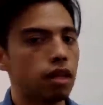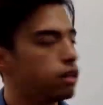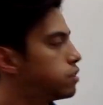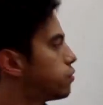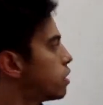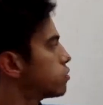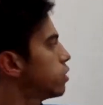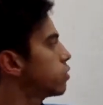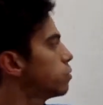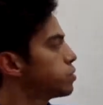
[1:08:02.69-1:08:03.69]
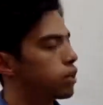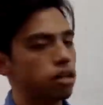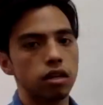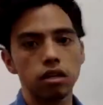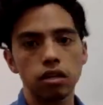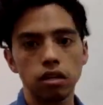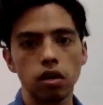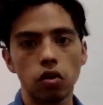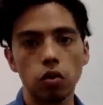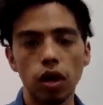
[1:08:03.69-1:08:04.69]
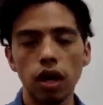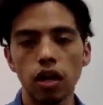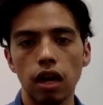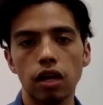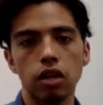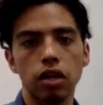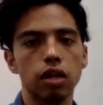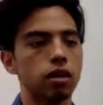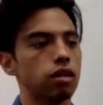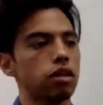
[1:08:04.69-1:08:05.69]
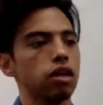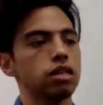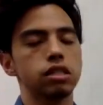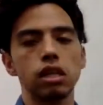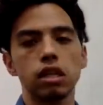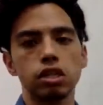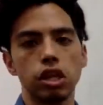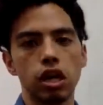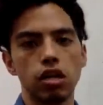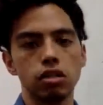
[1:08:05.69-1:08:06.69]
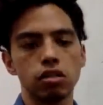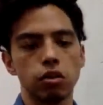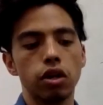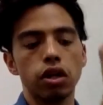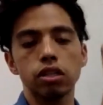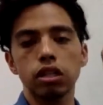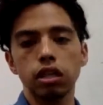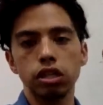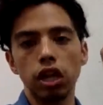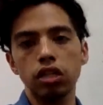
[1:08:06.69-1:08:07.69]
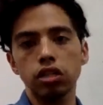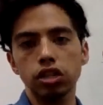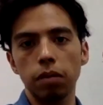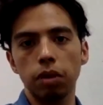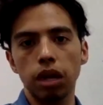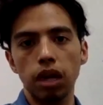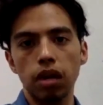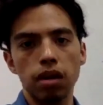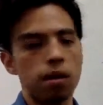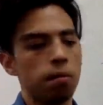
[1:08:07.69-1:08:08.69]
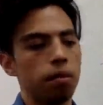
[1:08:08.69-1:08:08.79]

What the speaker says: then these phosphate groups are going to go away, and you're gonna see the change, or you're going to see a change in shape again.